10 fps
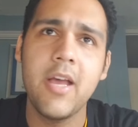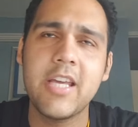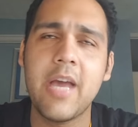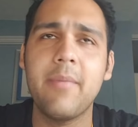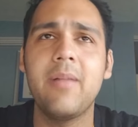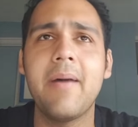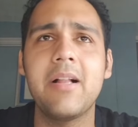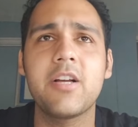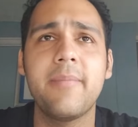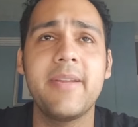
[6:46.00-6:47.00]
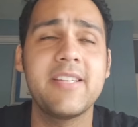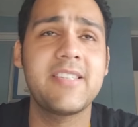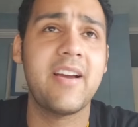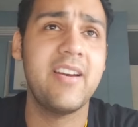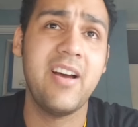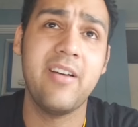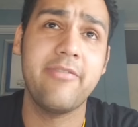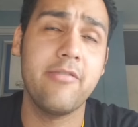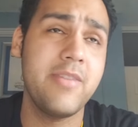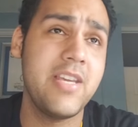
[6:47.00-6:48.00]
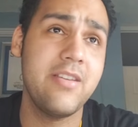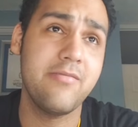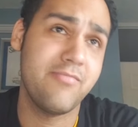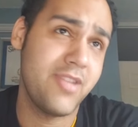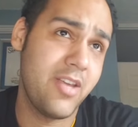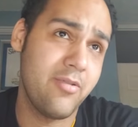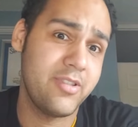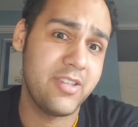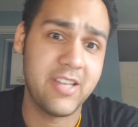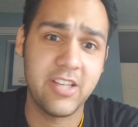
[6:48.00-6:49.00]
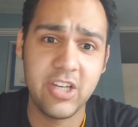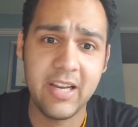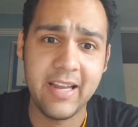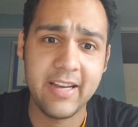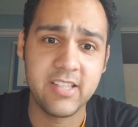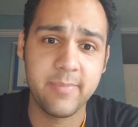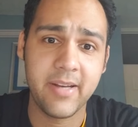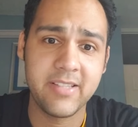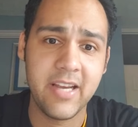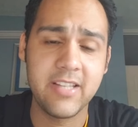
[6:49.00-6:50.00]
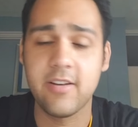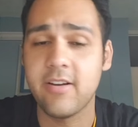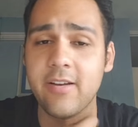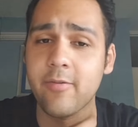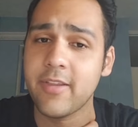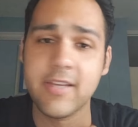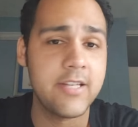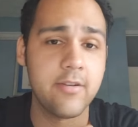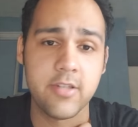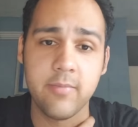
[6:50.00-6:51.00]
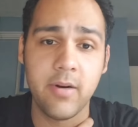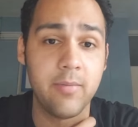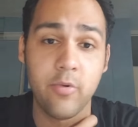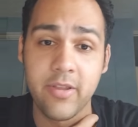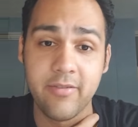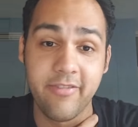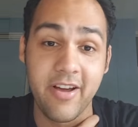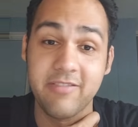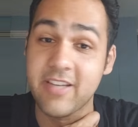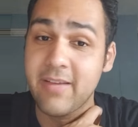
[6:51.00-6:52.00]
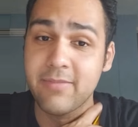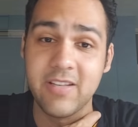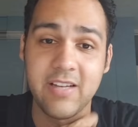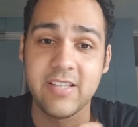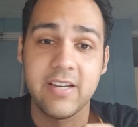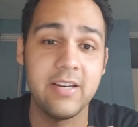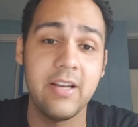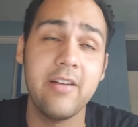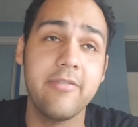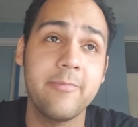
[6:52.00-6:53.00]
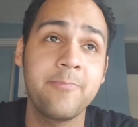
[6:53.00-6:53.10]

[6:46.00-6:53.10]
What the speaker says: Kemal Malcolm in the second half, for me, he was essentially like a spectator. I don't think he touched the ball more than 5 times in that second half.